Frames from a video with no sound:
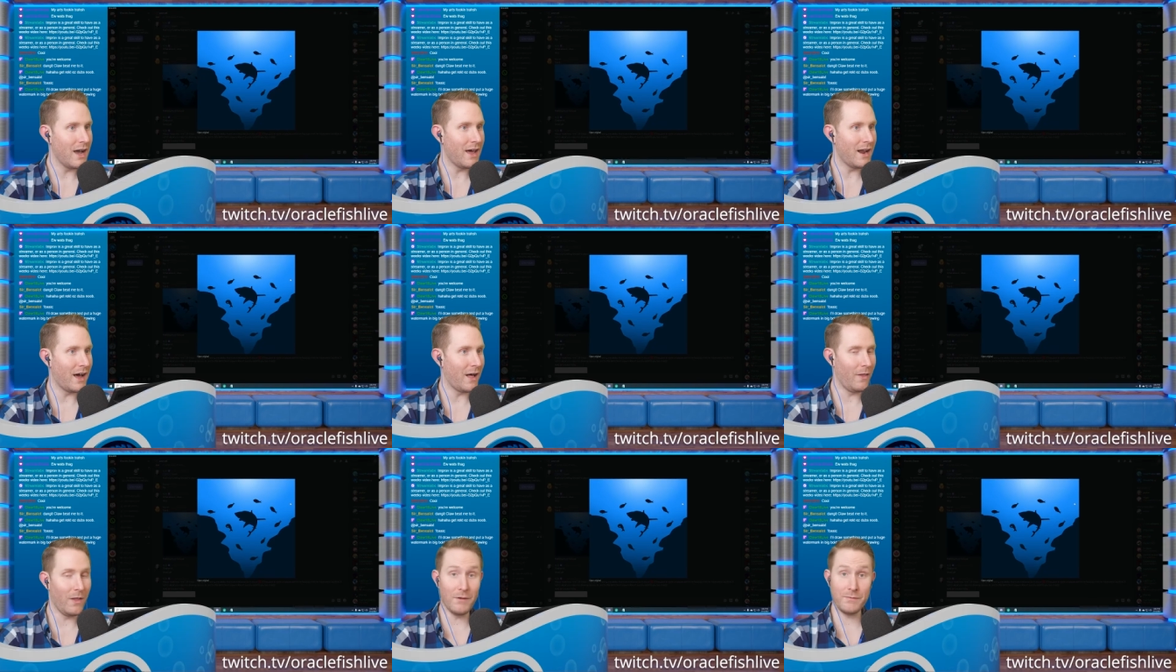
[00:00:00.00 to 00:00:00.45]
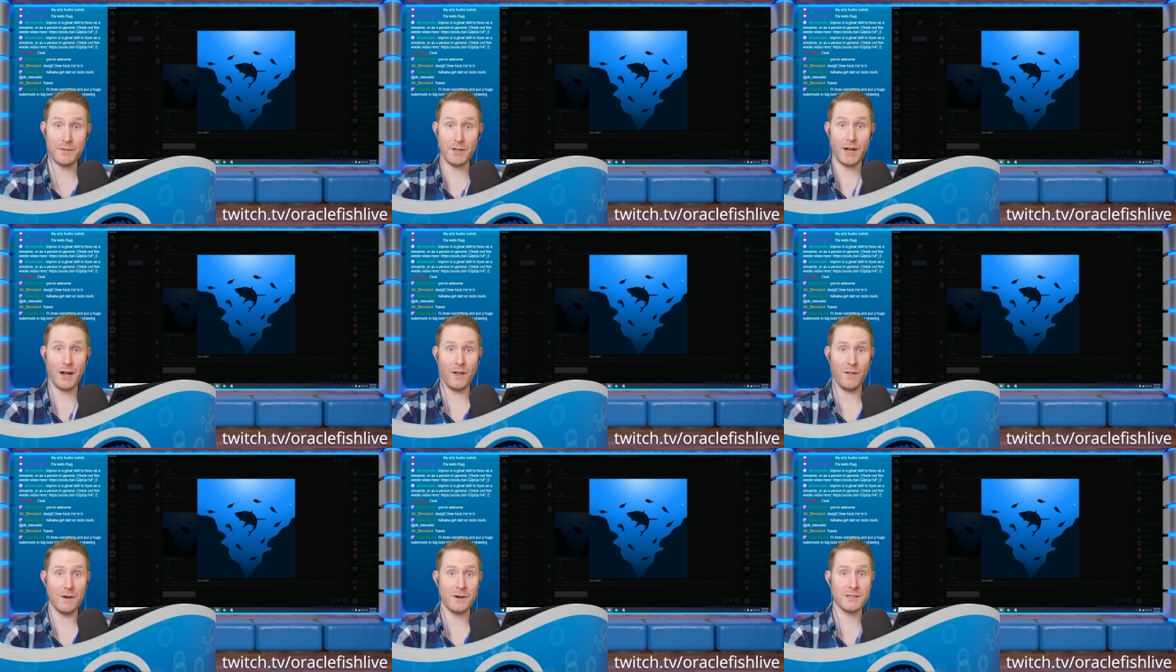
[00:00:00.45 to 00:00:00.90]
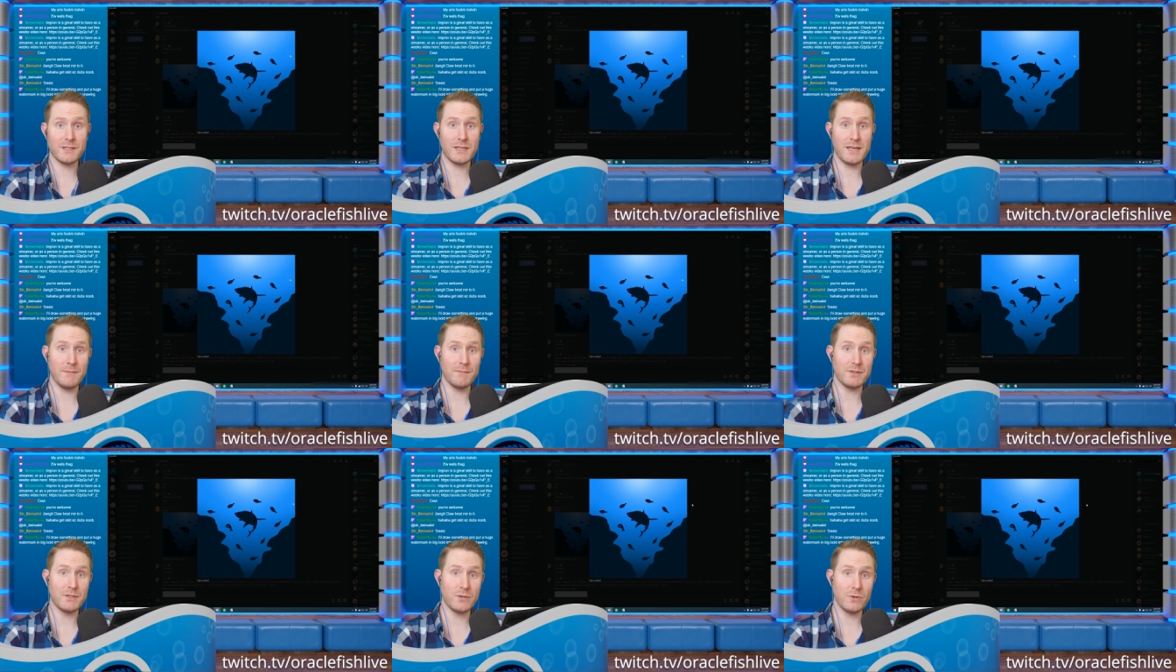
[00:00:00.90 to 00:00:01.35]
I love the color
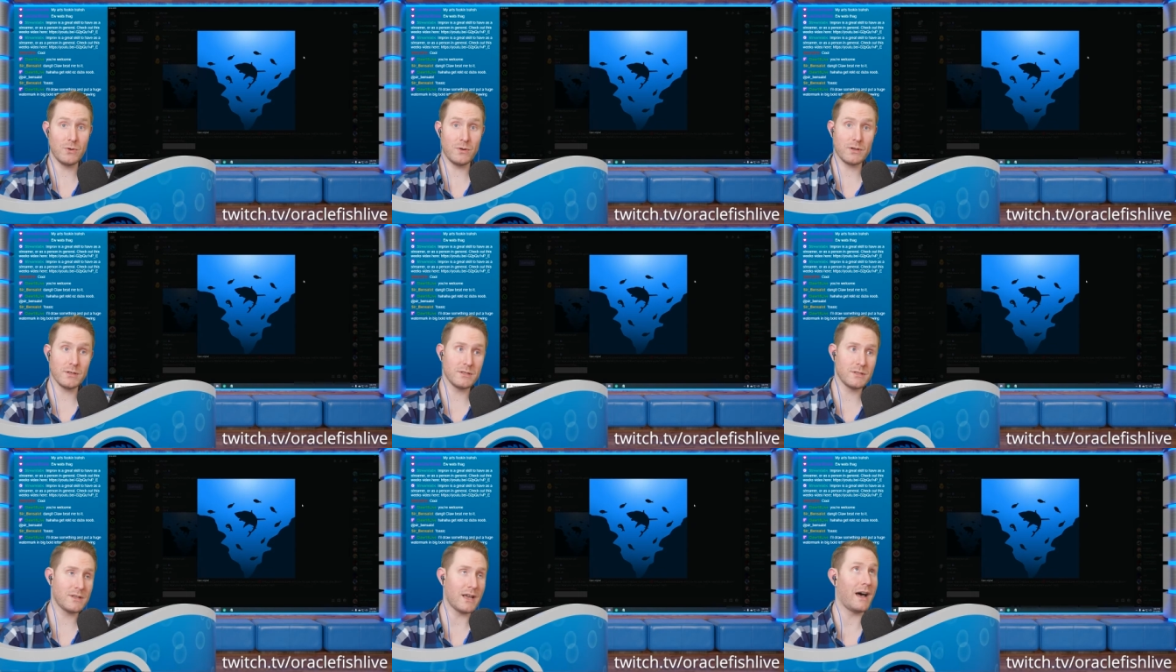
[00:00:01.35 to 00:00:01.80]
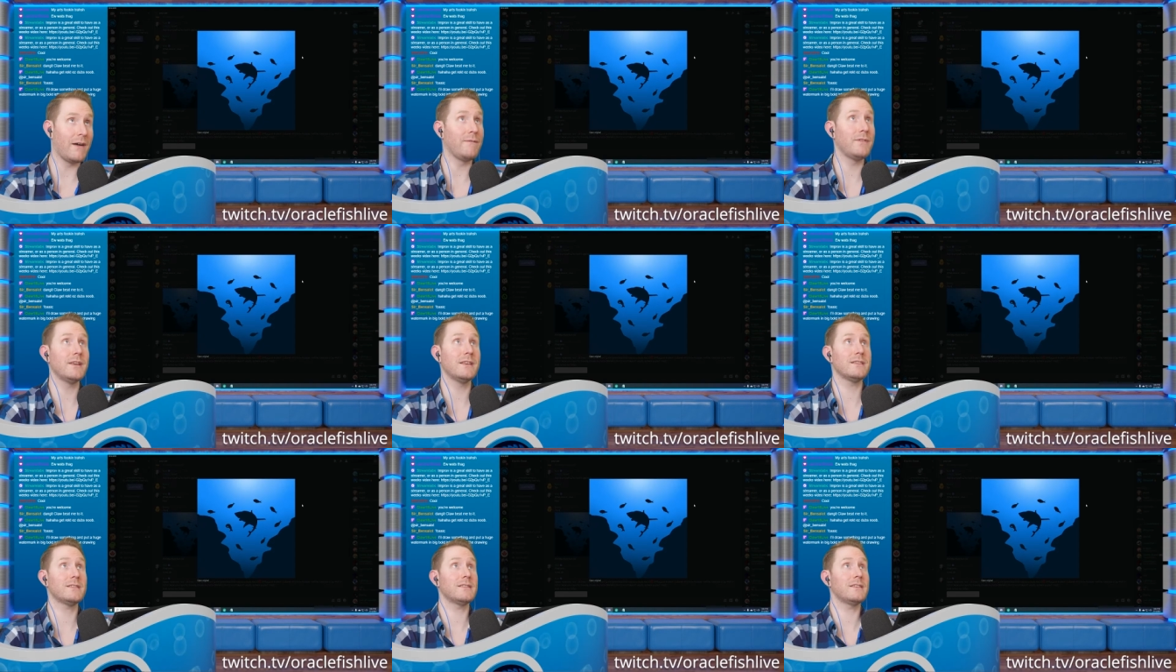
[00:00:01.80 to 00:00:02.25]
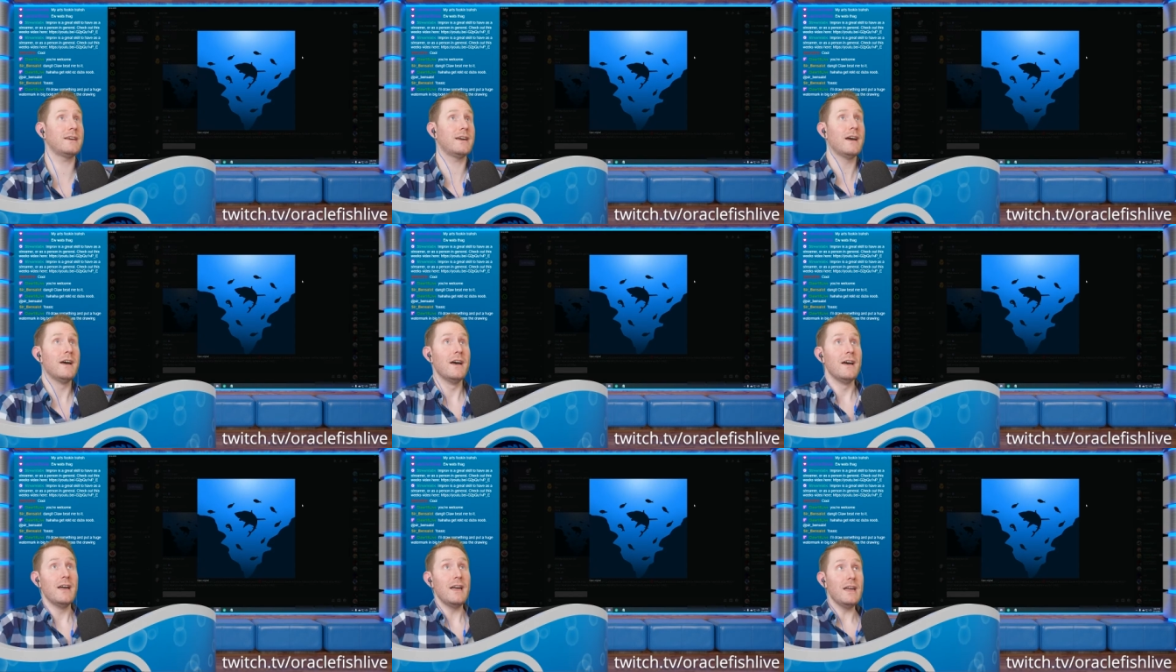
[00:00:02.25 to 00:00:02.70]
scheme too, because obviously,
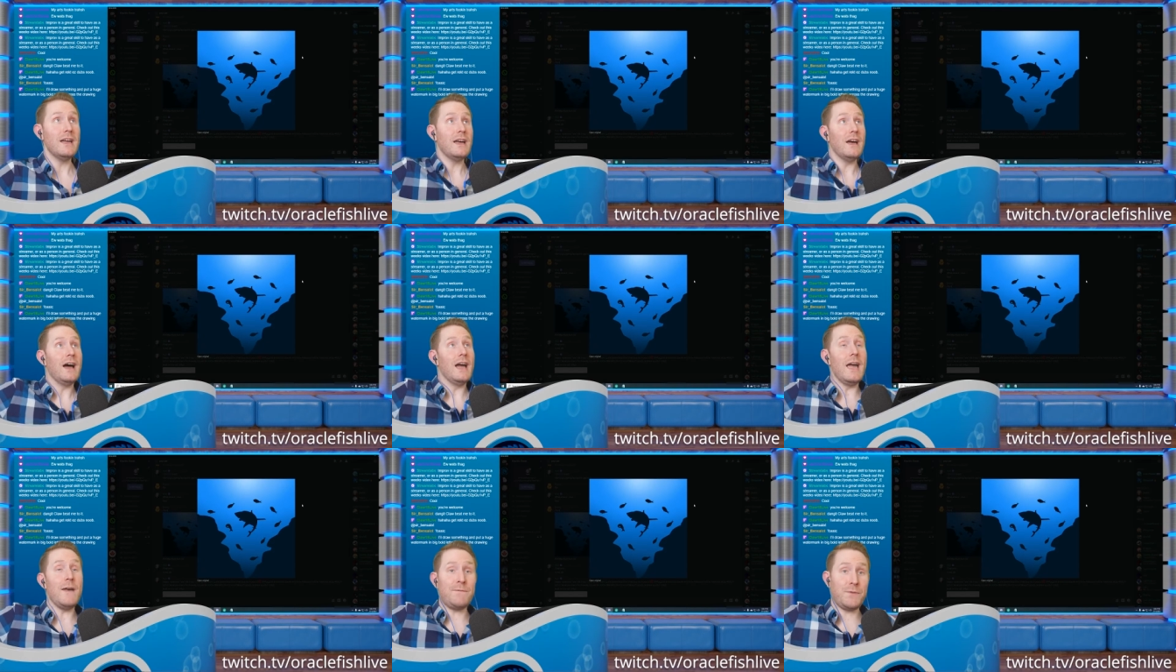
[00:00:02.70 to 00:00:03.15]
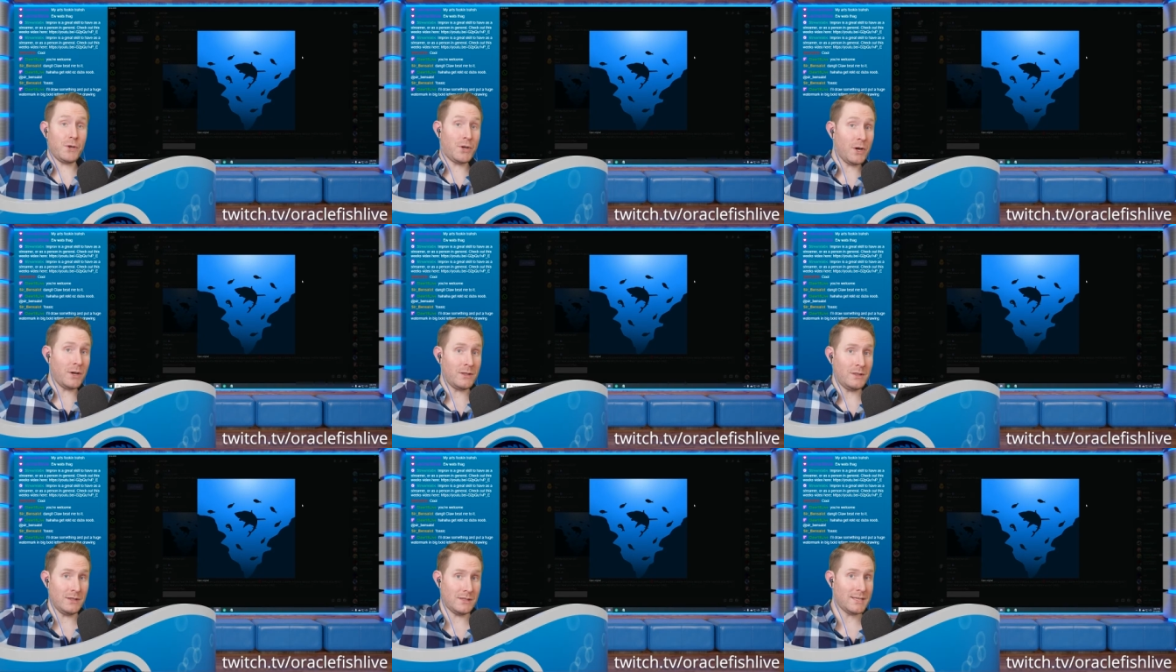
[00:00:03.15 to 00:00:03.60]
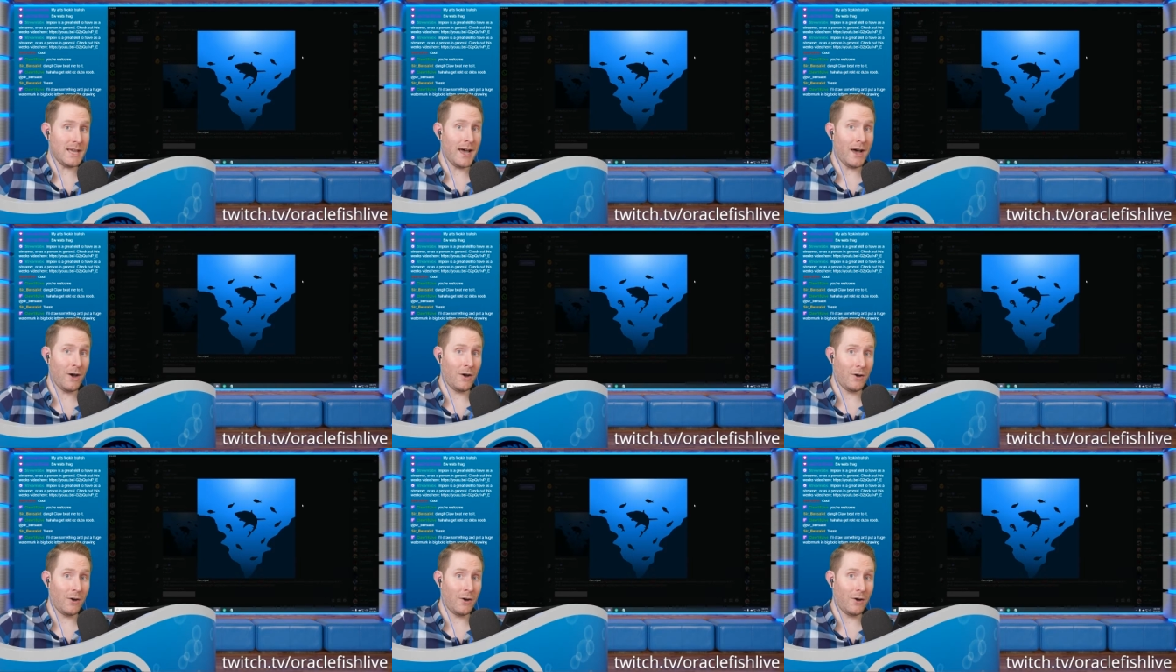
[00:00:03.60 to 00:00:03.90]
if you couldn't tell,